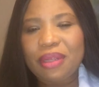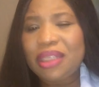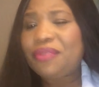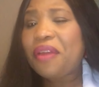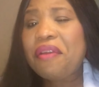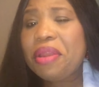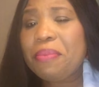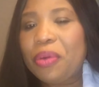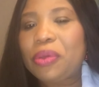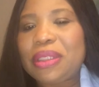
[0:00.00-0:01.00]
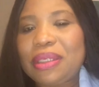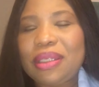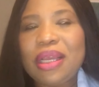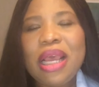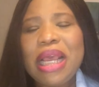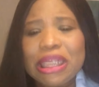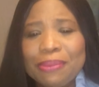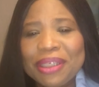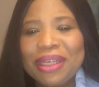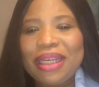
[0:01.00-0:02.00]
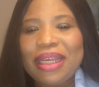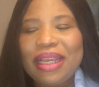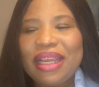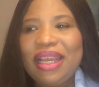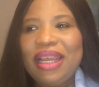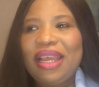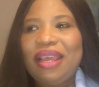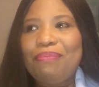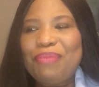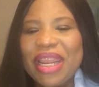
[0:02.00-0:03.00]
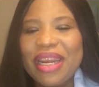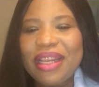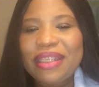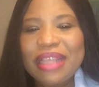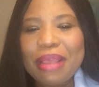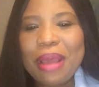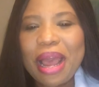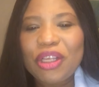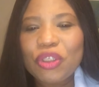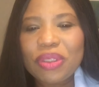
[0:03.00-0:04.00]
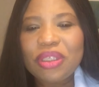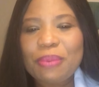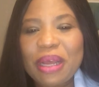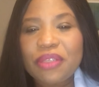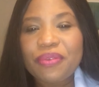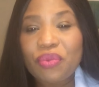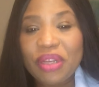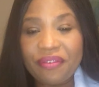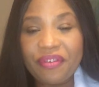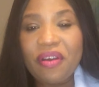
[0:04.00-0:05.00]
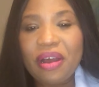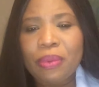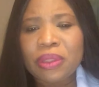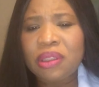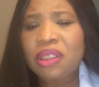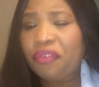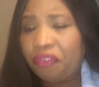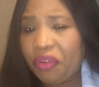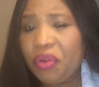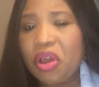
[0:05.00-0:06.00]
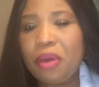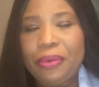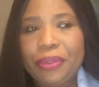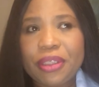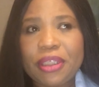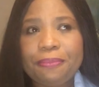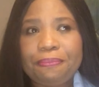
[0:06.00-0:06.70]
It's very important, especially being in the same house with your spouse for 24 hours. Just few couples